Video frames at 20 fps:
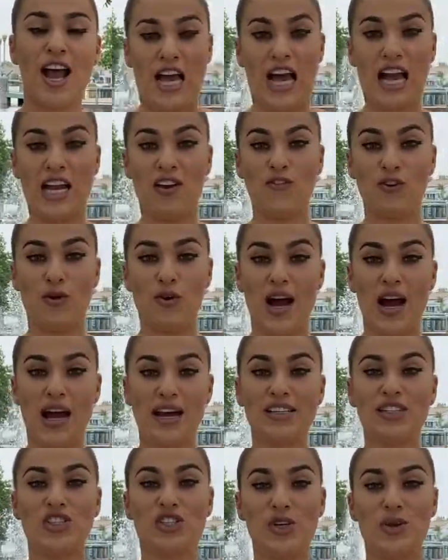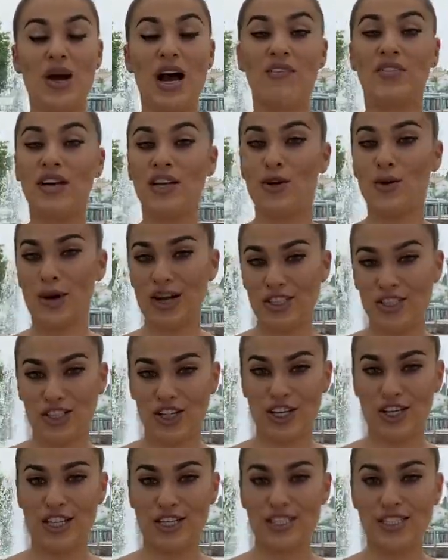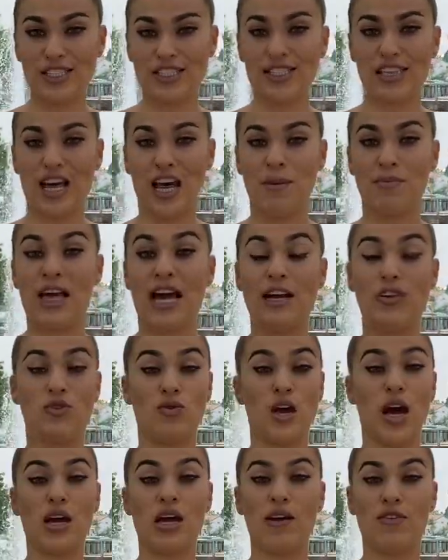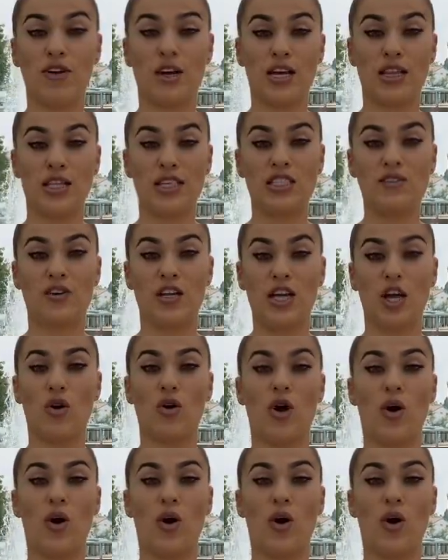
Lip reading: And if you guys do have any questions that I do not cover in this video,